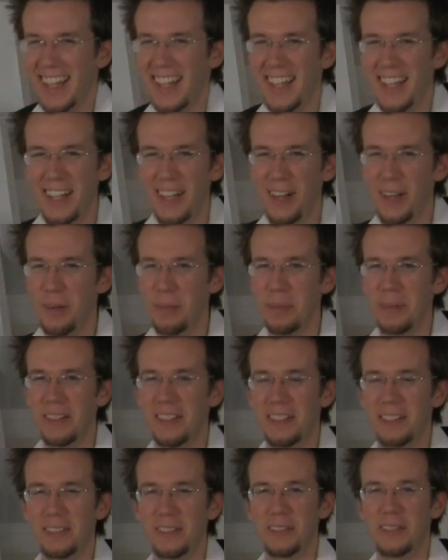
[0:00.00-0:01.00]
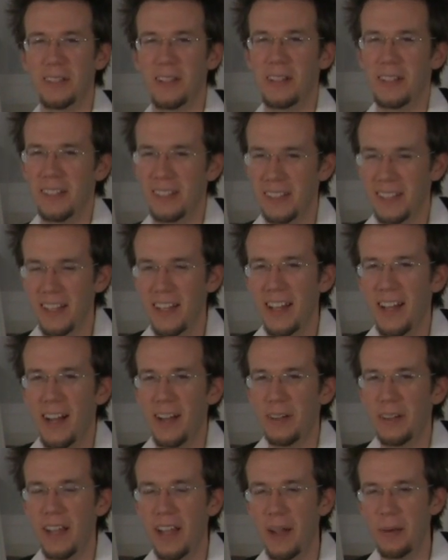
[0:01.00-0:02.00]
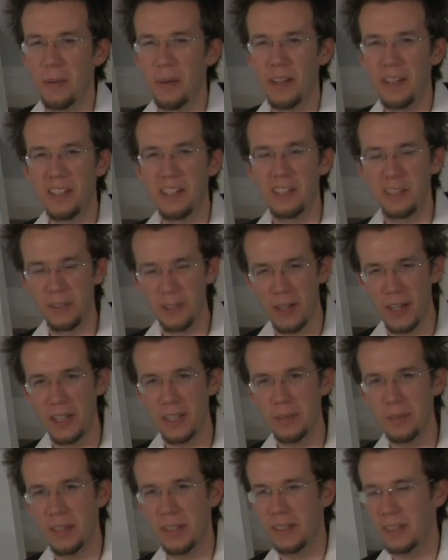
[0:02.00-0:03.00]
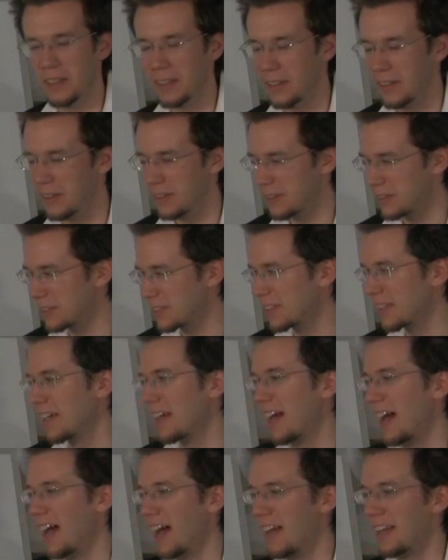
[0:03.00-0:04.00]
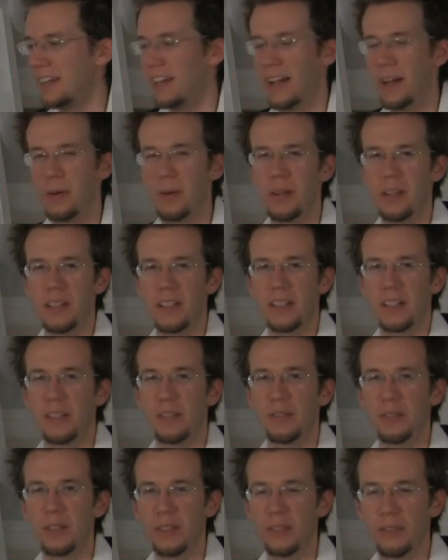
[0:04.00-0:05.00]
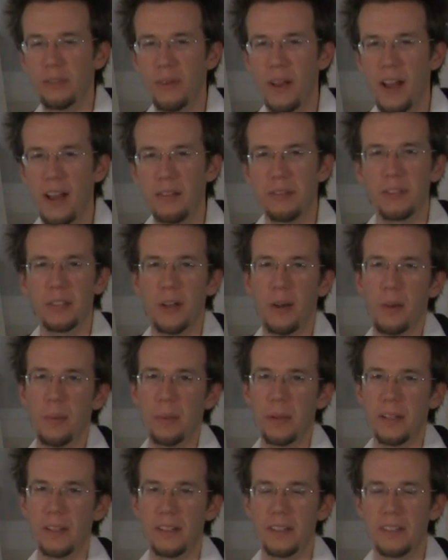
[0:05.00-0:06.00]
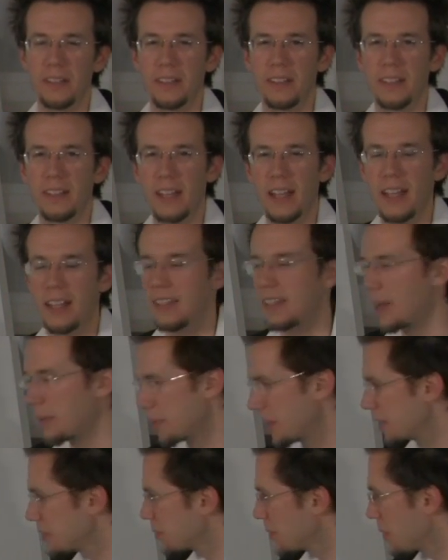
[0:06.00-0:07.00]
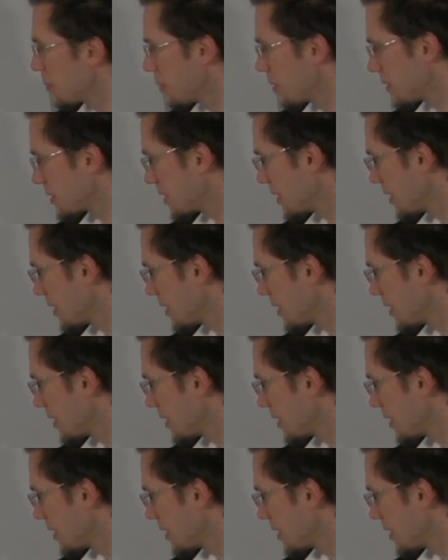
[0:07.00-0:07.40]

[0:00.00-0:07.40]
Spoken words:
In open is retarded. Okay, I want you to draw them in close, and I want you to convert 5 to open. Okay, that makes way more